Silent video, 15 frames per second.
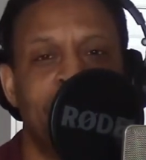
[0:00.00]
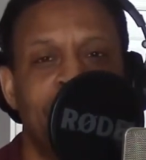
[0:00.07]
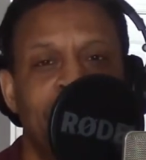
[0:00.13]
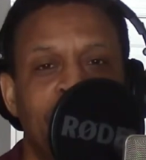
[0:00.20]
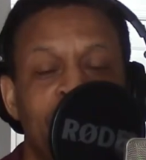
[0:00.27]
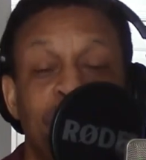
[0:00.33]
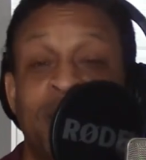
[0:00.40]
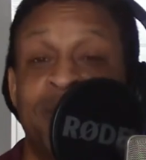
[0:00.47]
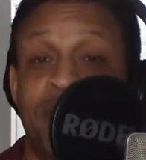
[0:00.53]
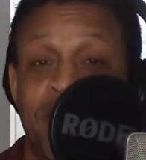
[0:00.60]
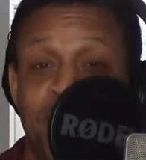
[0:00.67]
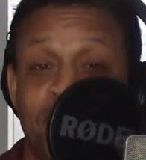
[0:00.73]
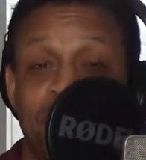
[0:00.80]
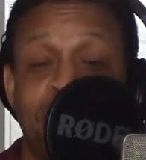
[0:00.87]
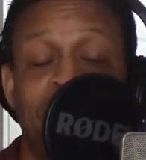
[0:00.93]
So I thank
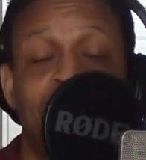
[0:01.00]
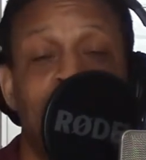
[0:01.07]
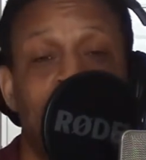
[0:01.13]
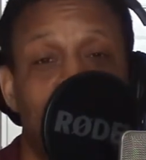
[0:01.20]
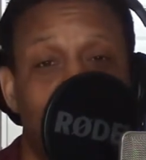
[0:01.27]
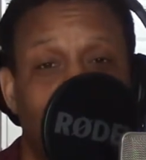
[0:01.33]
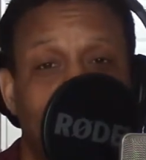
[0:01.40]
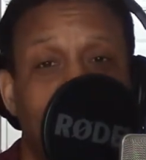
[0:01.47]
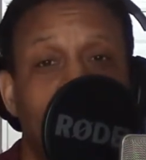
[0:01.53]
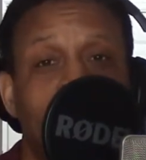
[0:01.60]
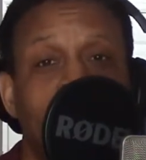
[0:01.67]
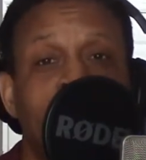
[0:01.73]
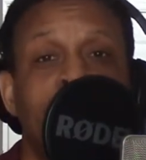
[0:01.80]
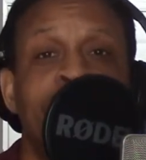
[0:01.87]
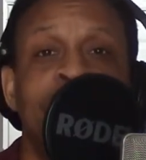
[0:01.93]
you again for joining me
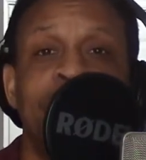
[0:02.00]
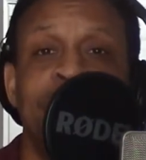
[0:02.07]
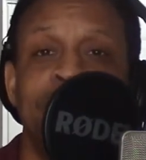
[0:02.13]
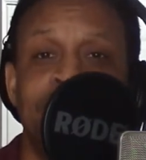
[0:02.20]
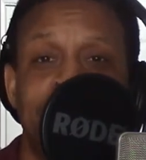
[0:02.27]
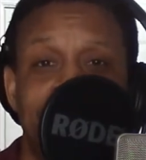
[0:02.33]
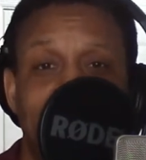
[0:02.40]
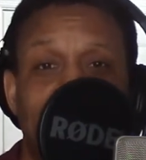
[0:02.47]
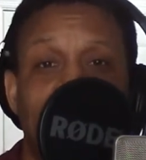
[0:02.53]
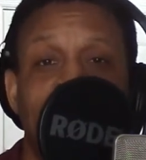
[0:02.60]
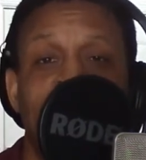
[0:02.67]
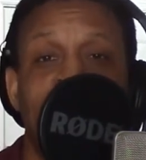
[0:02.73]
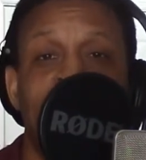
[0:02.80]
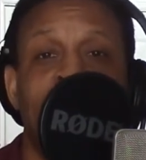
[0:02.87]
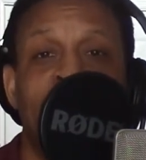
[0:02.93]
today.
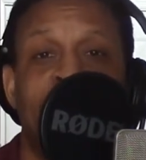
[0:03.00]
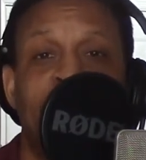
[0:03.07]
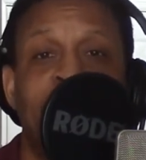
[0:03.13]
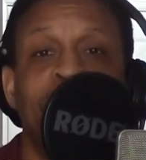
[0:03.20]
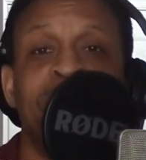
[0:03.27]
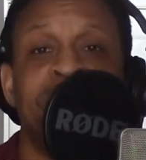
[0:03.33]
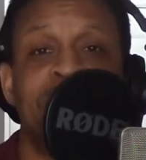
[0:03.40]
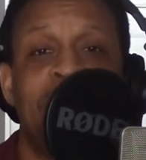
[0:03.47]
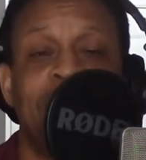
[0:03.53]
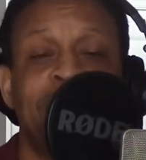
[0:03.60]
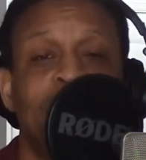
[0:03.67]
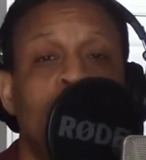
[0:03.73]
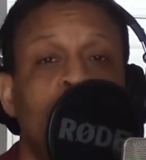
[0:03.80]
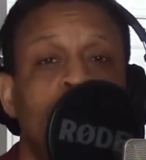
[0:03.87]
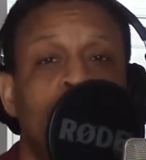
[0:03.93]
I'm signing
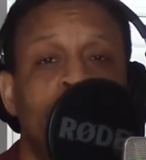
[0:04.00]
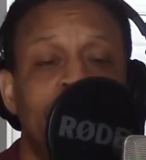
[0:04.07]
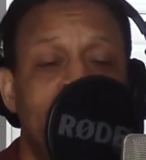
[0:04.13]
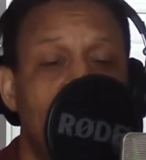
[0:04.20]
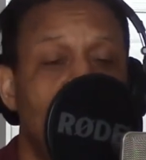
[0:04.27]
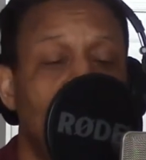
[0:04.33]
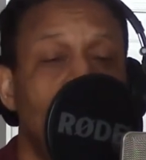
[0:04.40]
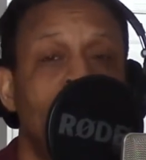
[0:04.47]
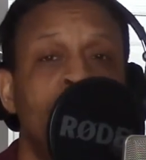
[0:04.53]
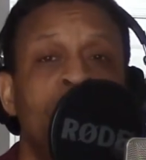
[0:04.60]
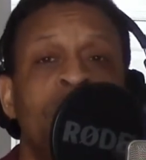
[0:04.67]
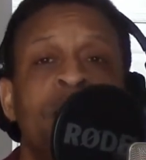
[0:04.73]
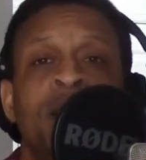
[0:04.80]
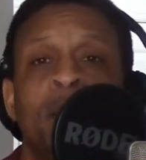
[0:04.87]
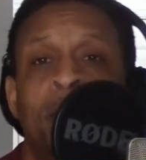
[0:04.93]
off for now.
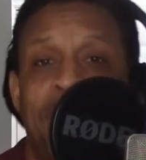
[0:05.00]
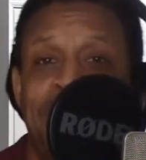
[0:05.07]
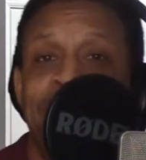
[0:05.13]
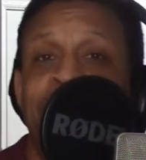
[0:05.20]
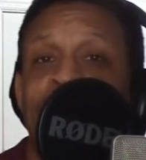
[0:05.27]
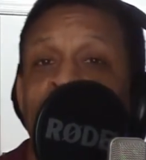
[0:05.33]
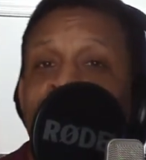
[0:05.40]
My name is